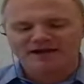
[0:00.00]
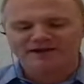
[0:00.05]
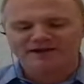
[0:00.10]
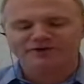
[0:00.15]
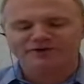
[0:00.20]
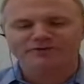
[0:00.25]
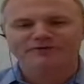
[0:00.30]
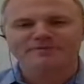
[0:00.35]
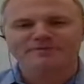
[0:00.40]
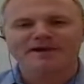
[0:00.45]
And
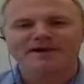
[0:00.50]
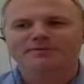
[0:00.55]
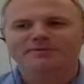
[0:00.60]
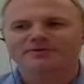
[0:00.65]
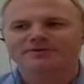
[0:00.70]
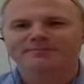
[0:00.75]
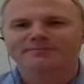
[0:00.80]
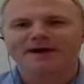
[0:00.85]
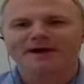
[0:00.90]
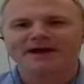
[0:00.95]
so from that
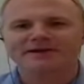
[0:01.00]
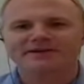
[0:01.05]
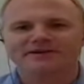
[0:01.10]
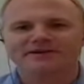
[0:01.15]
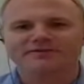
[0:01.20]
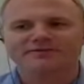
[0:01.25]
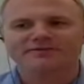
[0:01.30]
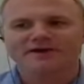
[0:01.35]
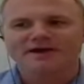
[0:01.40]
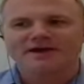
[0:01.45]

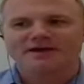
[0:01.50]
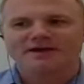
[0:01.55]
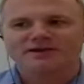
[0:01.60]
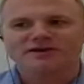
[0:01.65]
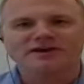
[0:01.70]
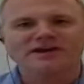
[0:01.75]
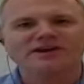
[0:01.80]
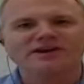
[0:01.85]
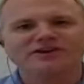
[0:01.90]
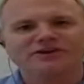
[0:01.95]
perspective,
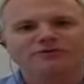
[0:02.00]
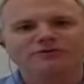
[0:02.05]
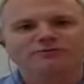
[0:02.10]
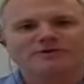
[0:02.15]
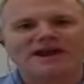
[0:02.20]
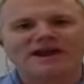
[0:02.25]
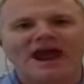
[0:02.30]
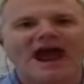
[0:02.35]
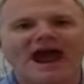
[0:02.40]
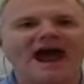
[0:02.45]
you need to
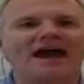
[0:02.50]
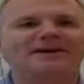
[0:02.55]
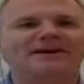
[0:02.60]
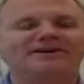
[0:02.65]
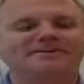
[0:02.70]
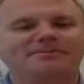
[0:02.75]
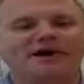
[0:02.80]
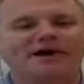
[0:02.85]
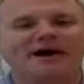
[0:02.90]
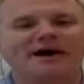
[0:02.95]
react
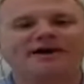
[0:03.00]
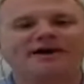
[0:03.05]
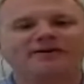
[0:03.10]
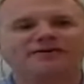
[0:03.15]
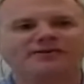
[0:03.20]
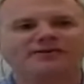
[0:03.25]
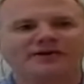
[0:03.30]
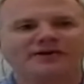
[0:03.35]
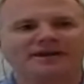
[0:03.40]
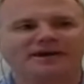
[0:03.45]
to
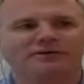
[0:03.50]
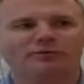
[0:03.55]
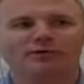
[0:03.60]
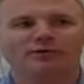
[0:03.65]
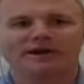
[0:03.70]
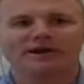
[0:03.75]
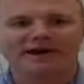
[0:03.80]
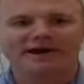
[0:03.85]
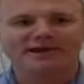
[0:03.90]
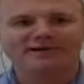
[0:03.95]
buyers in
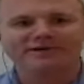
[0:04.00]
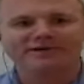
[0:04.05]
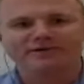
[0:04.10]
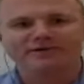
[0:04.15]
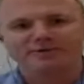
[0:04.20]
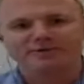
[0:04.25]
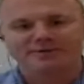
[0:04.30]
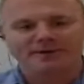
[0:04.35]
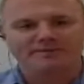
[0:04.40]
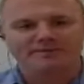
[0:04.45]
what I
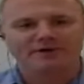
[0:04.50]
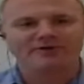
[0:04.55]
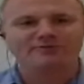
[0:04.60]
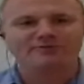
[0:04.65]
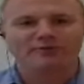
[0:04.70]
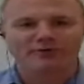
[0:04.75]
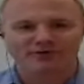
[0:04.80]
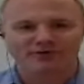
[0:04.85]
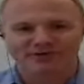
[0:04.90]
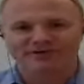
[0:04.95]
consider to be a
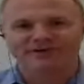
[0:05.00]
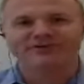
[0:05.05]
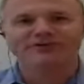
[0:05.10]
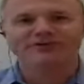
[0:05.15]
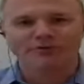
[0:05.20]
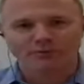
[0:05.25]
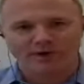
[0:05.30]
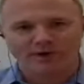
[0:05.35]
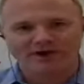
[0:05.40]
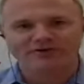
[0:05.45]
much more
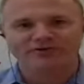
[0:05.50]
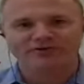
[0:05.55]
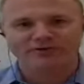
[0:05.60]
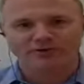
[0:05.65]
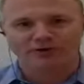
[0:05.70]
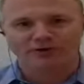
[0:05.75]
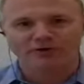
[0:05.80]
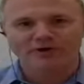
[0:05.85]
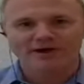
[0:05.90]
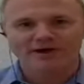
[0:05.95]

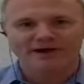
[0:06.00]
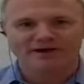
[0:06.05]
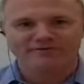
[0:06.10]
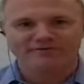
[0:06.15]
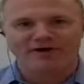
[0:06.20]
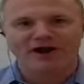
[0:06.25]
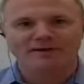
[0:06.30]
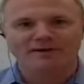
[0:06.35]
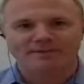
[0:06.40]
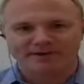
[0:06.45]
situational
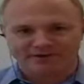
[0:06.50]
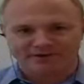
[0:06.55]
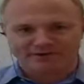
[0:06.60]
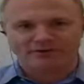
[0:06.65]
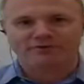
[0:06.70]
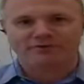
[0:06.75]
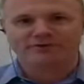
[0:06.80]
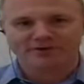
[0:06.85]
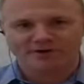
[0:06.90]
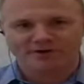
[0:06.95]
environment.
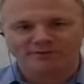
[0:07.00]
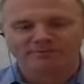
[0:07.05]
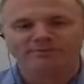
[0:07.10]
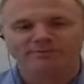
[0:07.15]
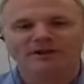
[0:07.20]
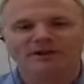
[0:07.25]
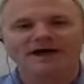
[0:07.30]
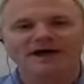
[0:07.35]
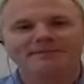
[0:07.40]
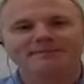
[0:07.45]
So to
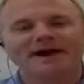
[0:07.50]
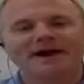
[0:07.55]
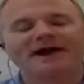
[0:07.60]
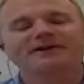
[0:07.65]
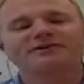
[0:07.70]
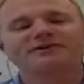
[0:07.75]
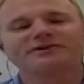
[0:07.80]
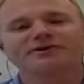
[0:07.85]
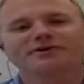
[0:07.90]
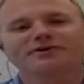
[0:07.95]
apply it
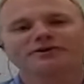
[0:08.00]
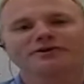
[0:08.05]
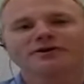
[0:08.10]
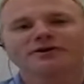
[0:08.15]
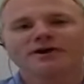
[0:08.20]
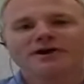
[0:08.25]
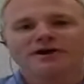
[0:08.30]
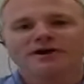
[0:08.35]
back to your